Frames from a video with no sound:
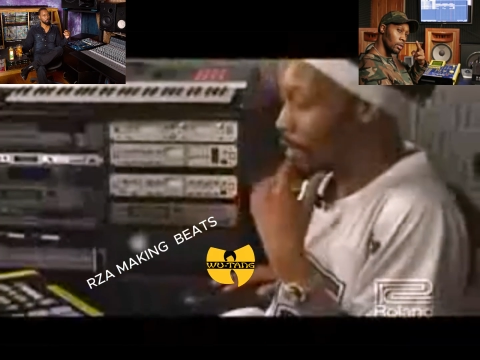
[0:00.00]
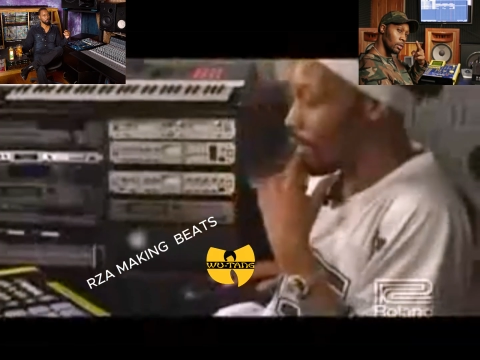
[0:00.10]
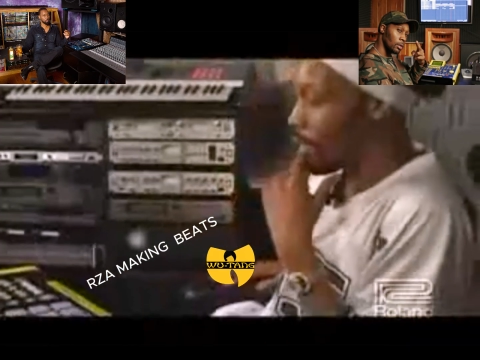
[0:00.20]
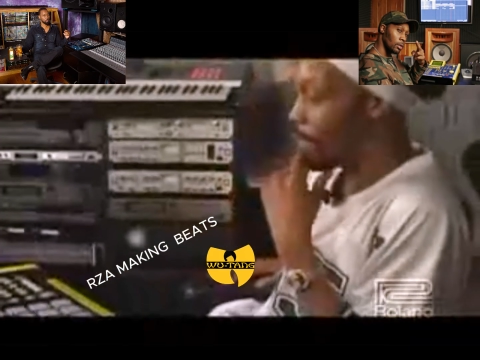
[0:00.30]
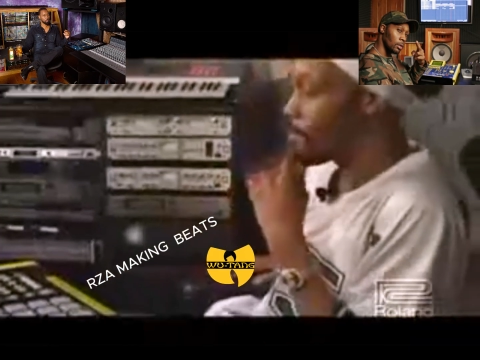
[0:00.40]

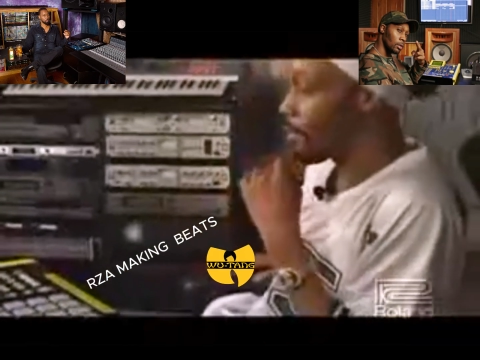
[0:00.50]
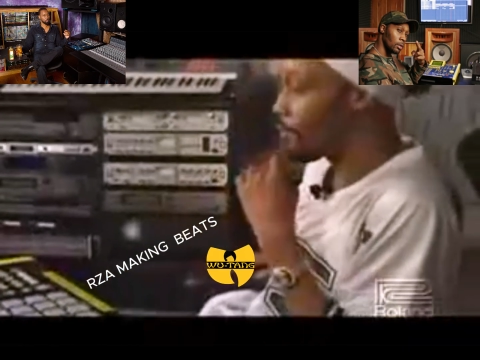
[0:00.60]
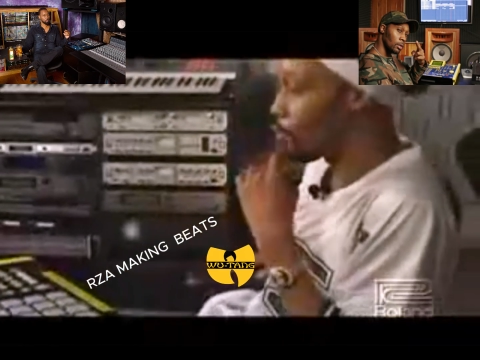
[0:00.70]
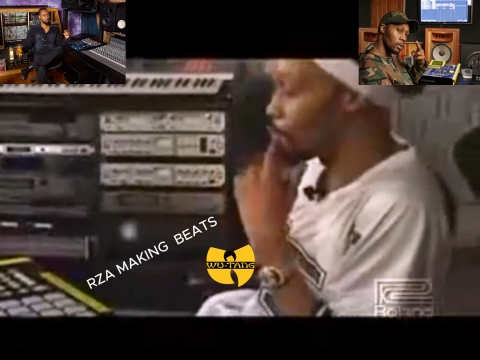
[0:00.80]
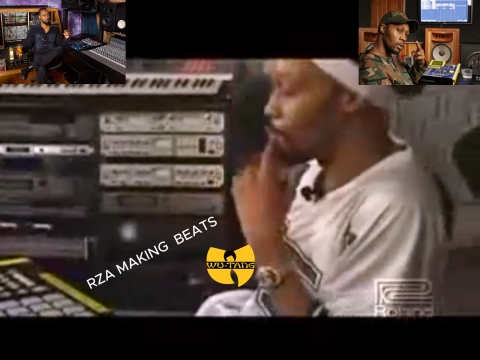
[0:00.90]
And I remember when I
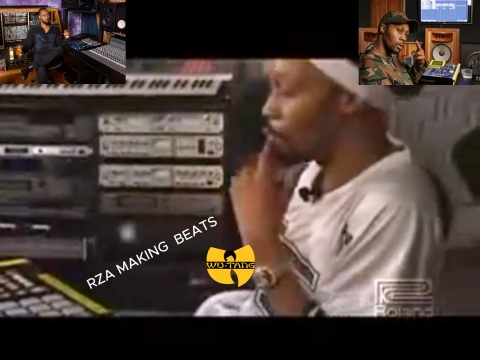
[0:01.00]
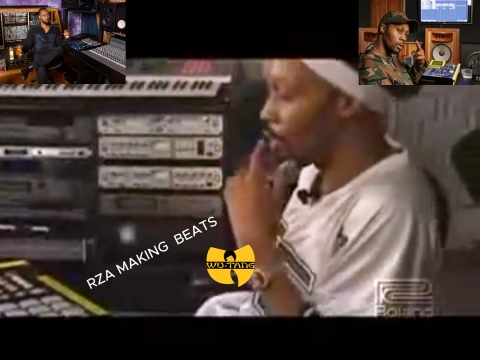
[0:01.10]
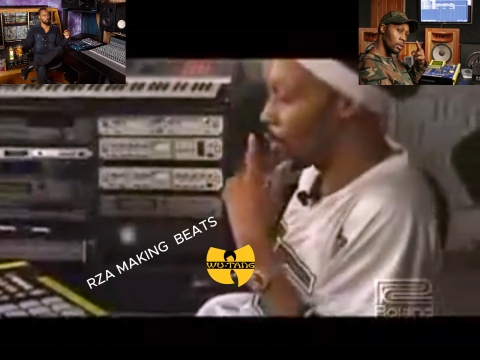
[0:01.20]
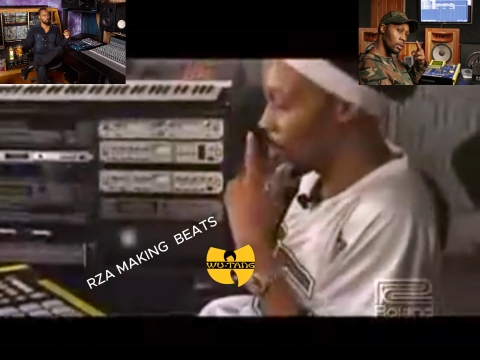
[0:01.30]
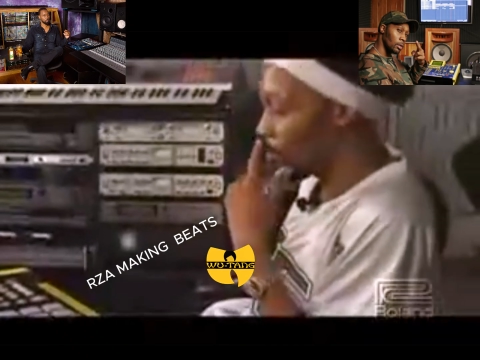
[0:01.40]
first bought
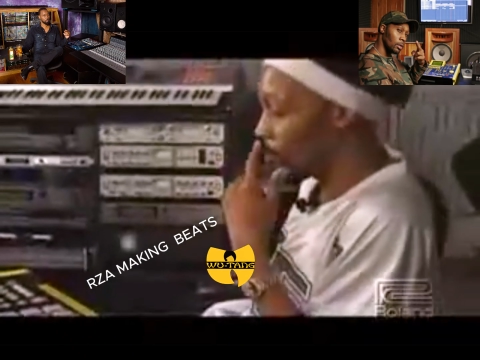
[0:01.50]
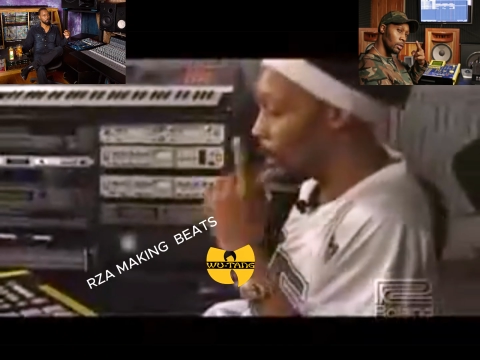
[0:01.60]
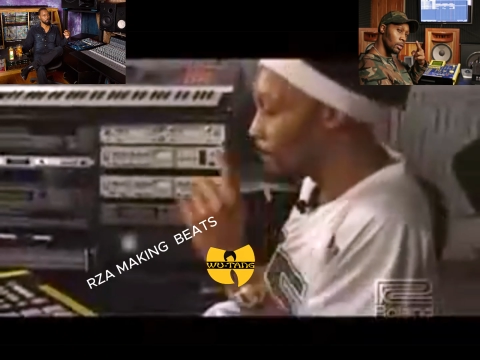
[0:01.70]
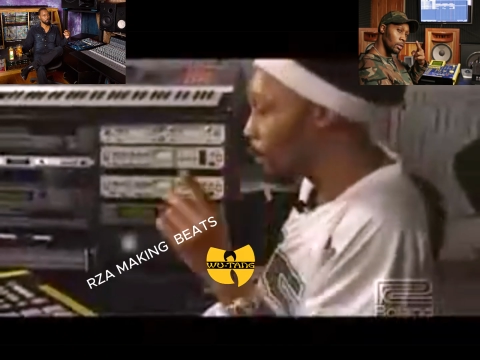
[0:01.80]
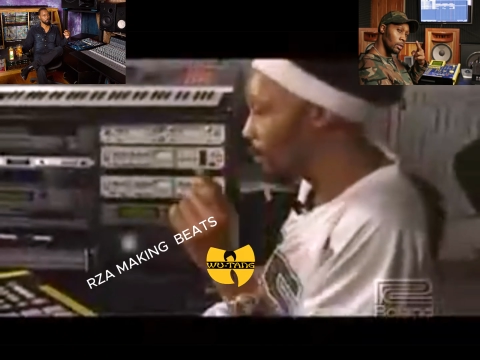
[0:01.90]
it,
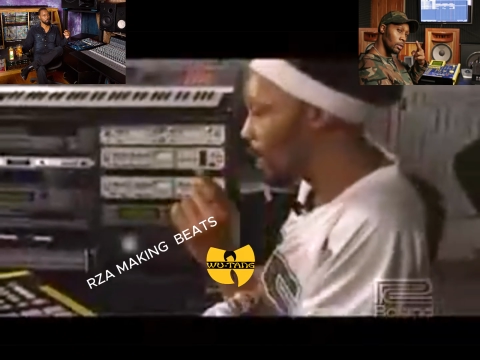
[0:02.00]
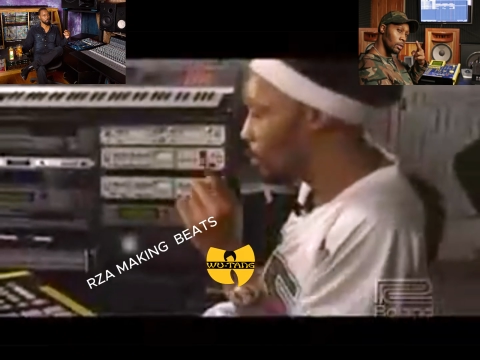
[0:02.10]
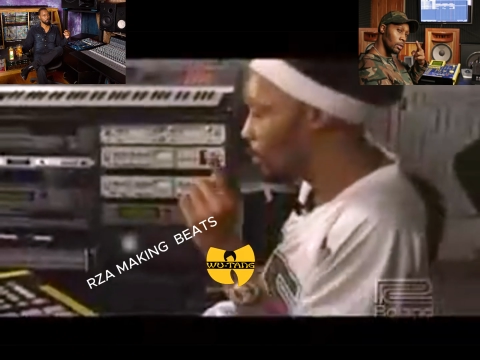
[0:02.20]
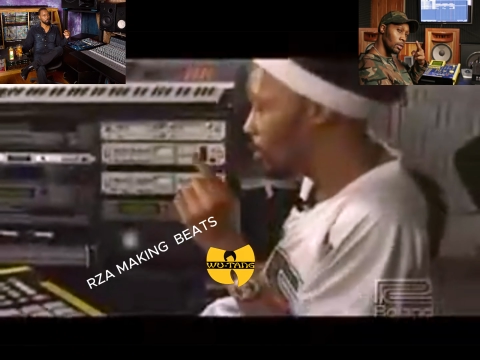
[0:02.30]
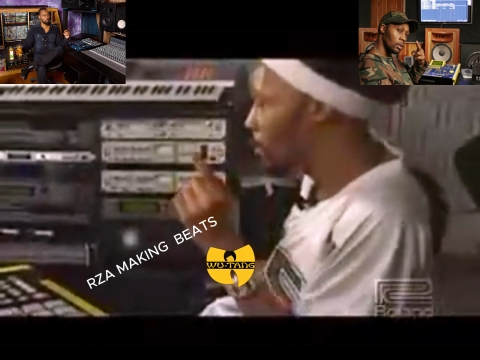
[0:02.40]
I bought that
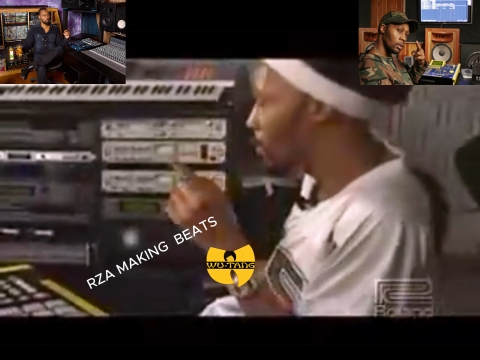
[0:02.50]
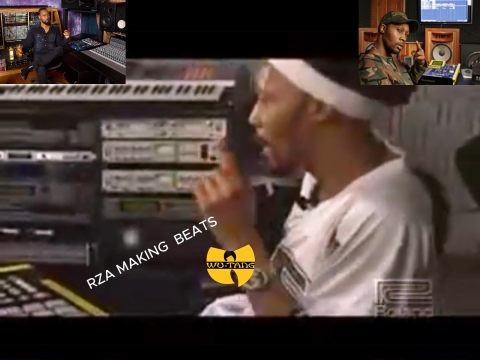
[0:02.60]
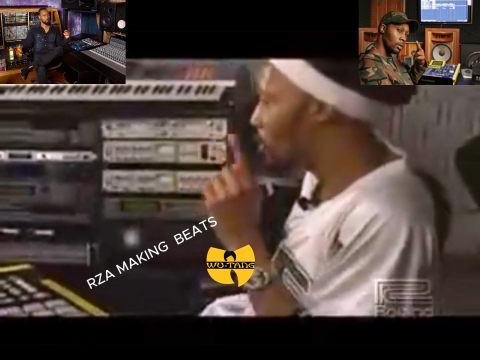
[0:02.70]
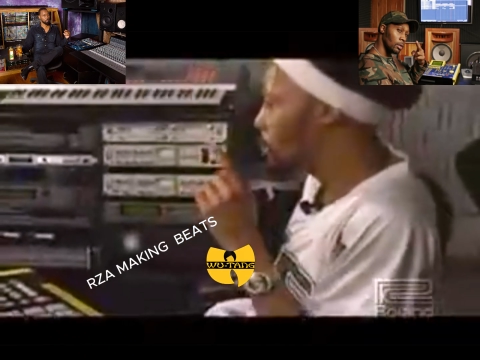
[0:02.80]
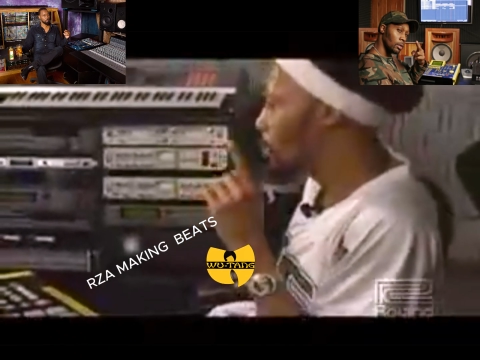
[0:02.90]
on Kill Bill.
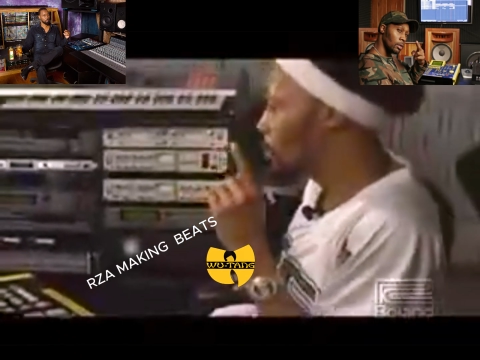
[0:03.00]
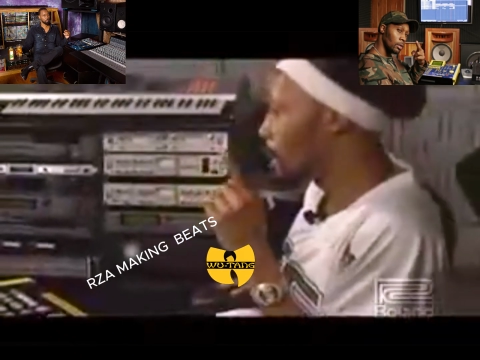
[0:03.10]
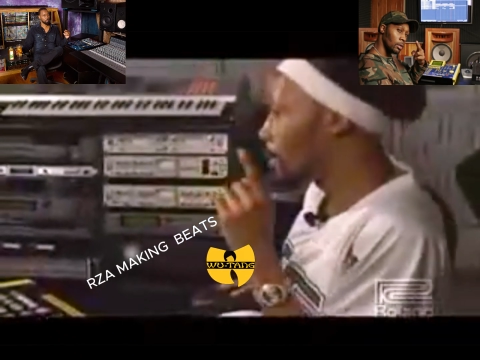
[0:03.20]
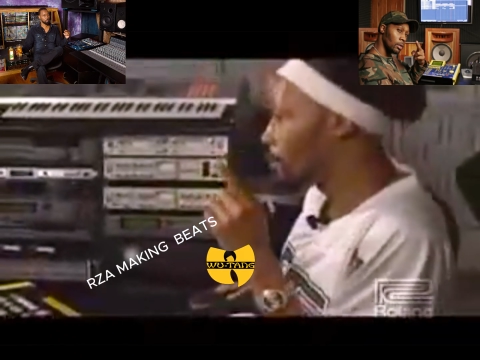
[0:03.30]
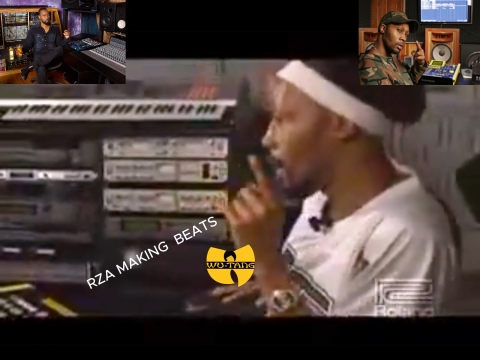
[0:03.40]
Actually,
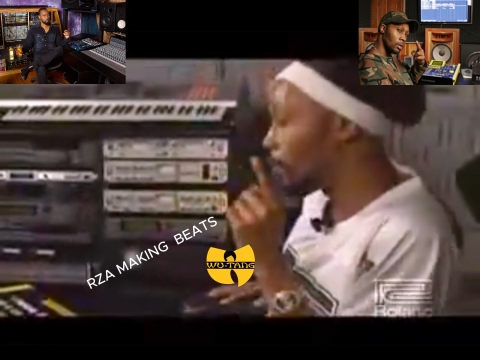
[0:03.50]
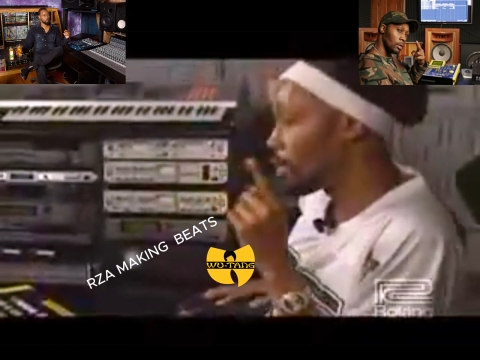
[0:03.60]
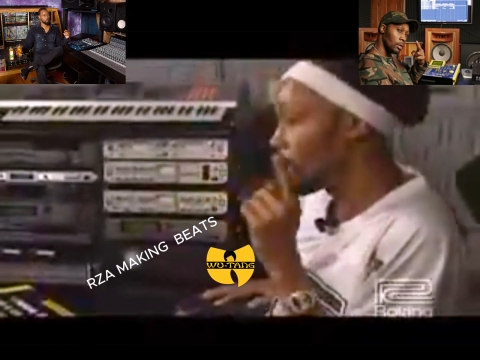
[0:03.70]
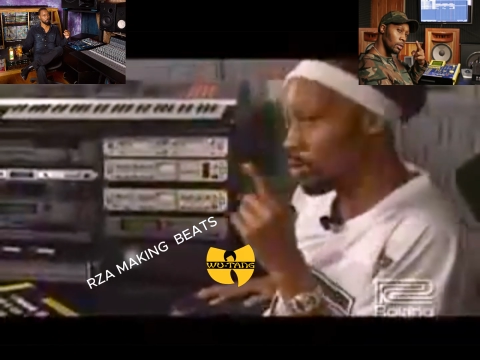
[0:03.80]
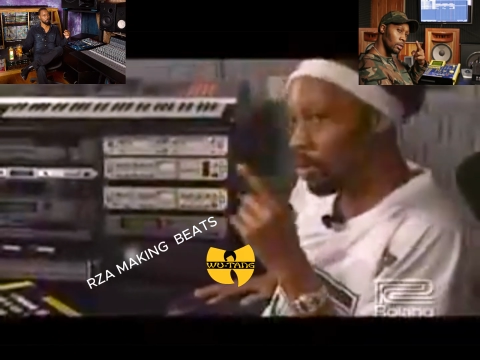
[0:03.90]
that
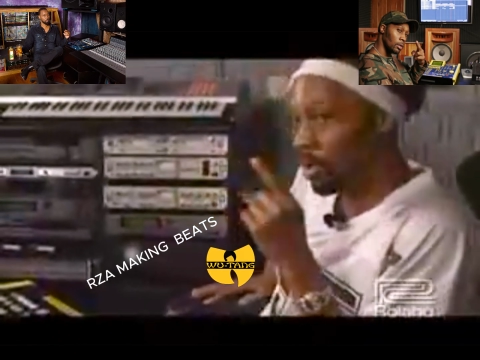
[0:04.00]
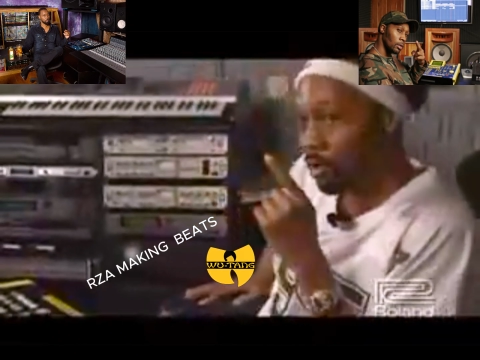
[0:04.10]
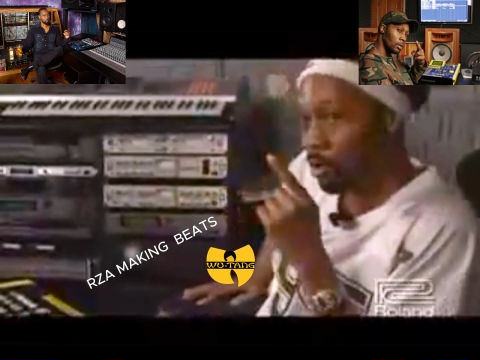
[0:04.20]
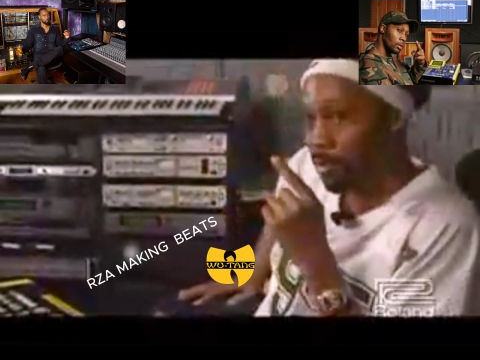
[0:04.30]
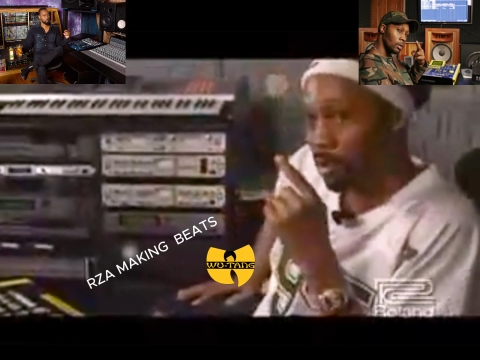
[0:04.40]
one is on
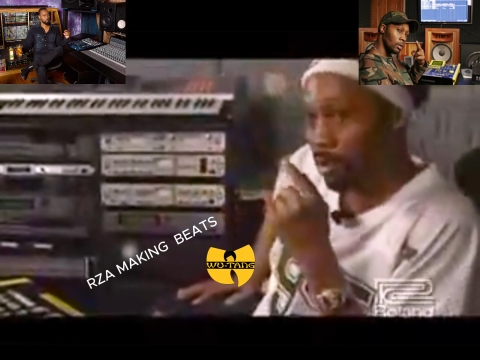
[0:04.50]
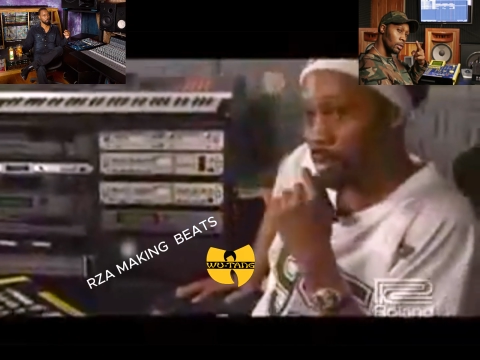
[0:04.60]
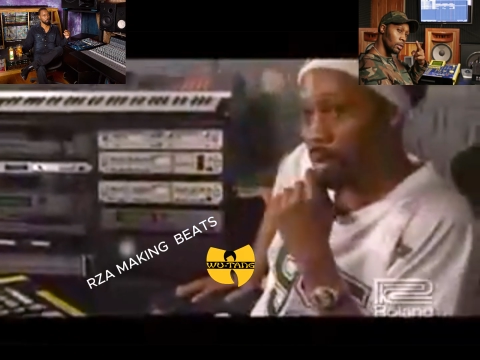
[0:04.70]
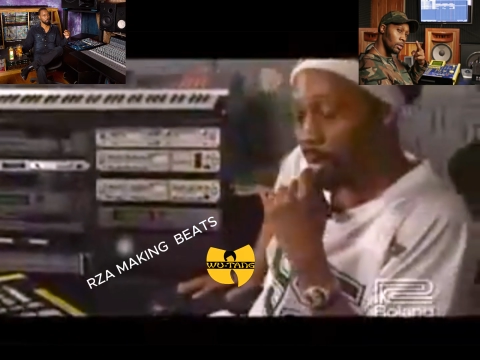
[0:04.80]
Kill Bill.